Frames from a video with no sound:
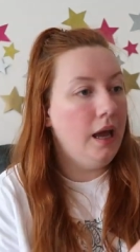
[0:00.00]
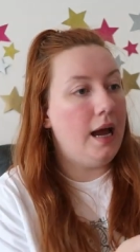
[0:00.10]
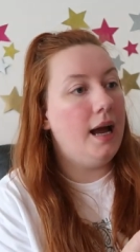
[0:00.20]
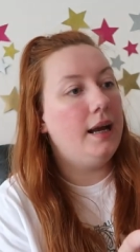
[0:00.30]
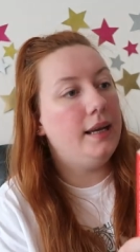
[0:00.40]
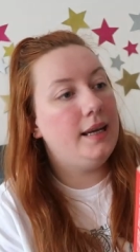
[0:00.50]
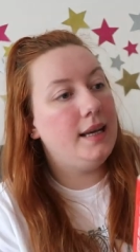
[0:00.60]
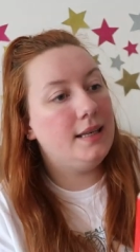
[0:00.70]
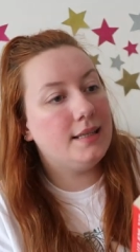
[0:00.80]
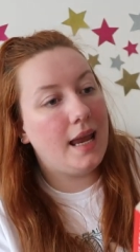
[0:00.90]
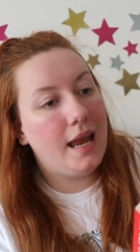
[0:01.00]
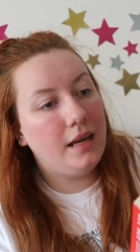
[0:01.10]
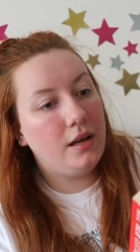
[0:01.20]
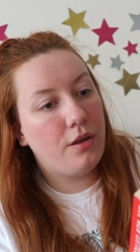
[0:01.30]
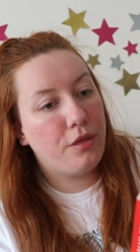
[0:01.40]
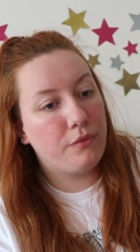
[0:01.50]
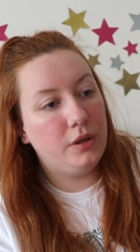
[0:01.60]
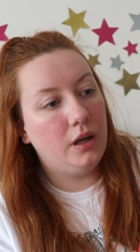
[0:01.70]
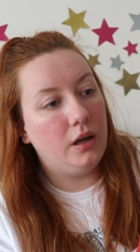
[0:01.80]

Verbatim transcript: and it is a thriller.